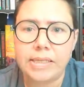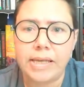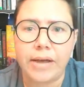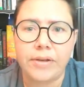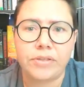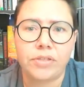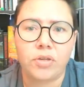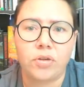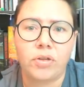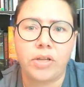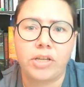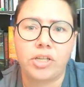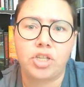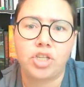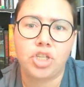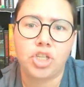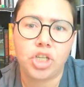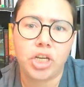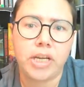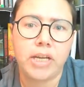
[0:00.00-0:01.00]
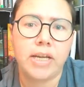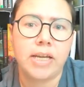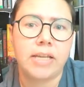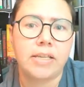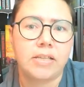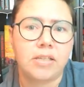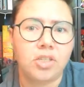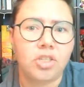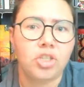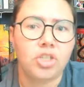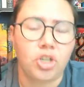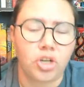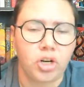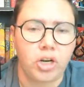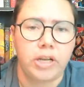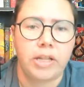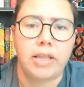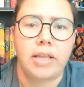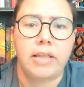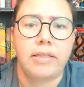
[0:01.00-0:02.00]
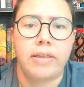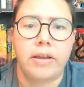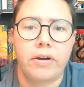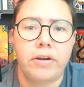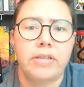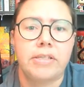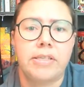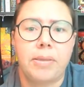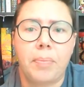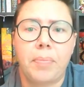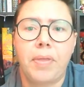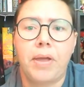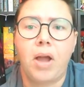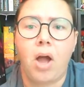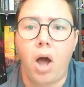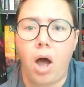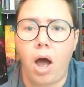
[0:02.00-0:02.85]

household and she is certain that there is something